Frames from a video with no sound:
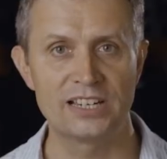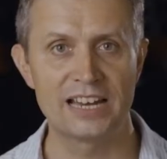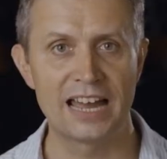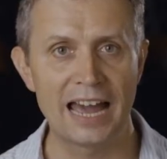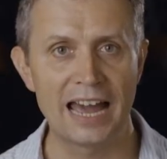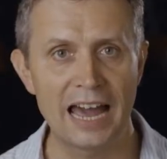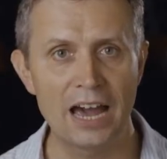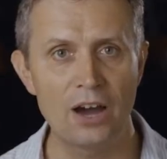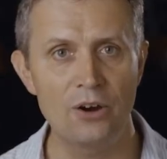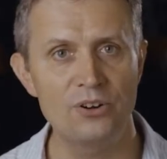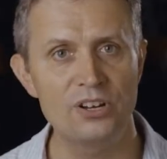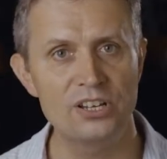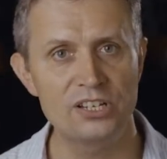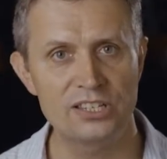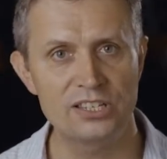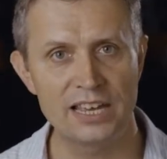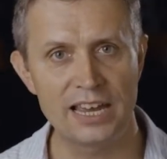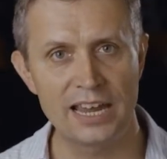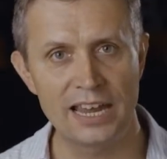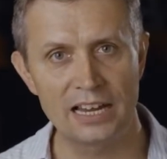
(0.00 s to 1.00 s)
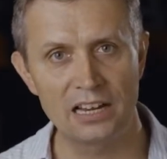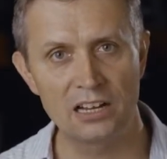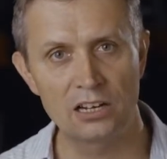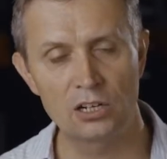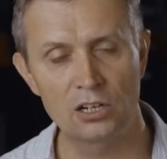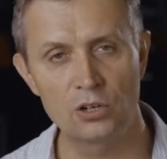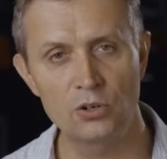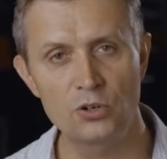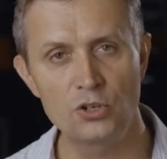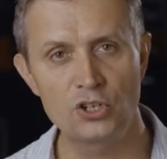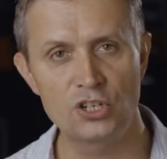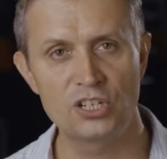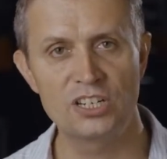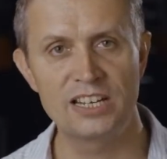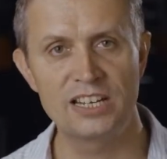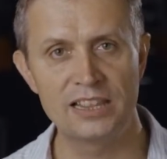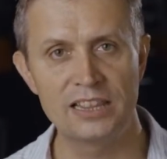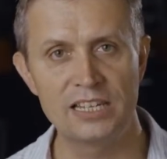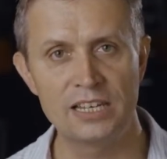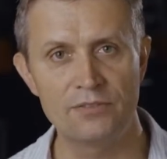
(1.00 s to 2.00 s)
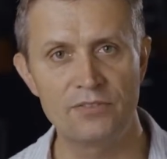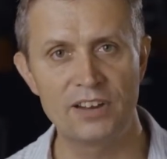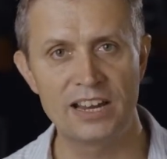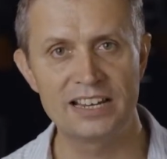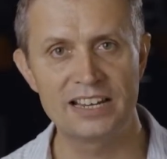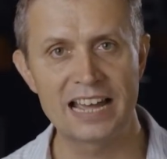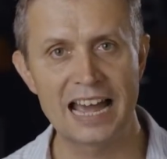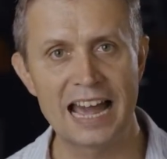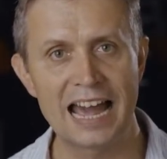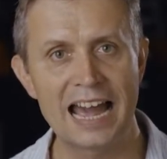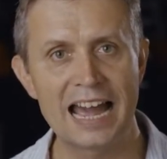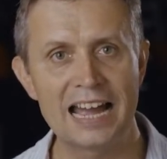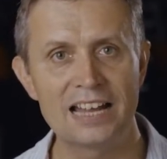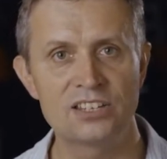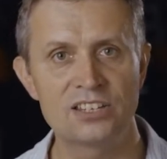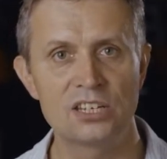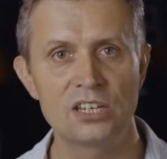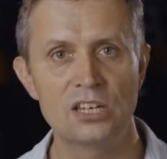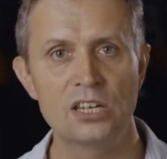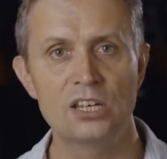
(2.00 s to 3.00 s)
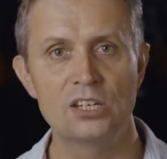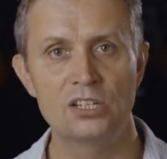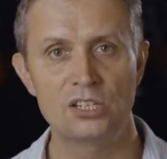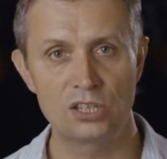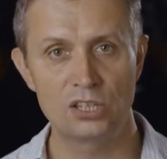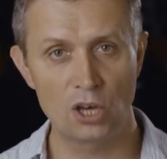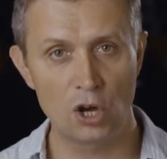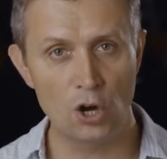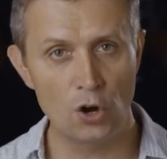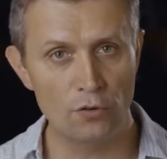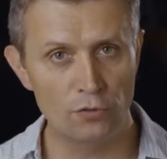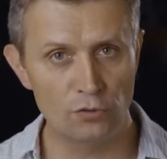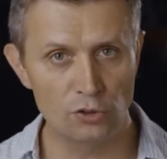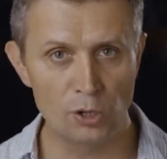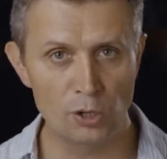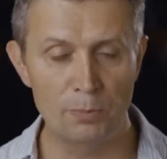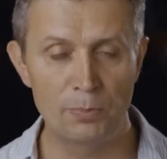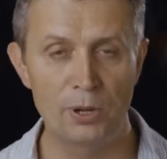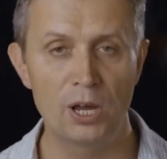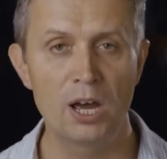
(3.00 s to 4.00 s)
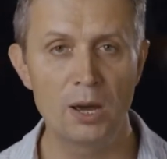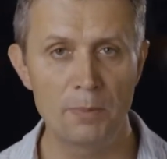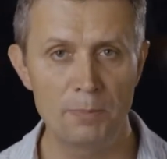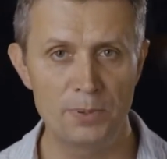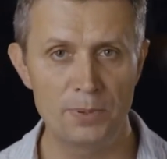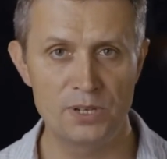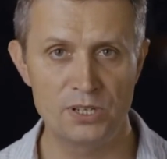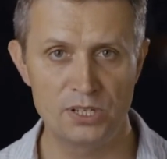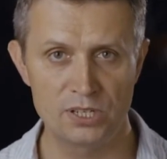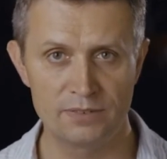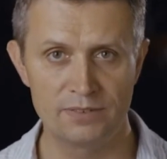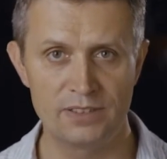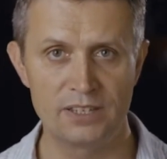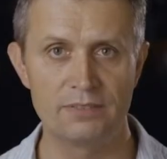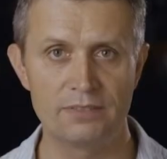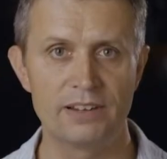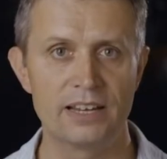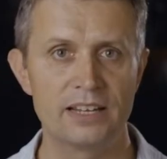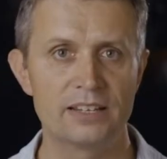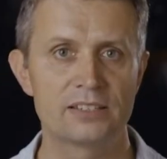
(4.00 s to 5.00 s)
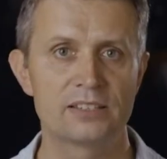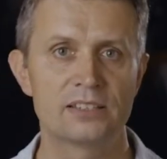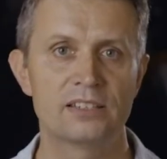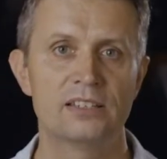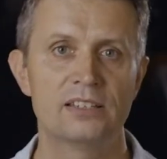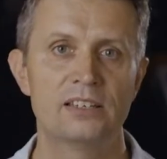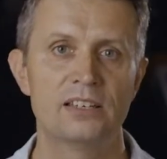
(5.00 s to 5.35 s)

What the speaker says: And how does their inclusion in the event add to the overall purpose of the event?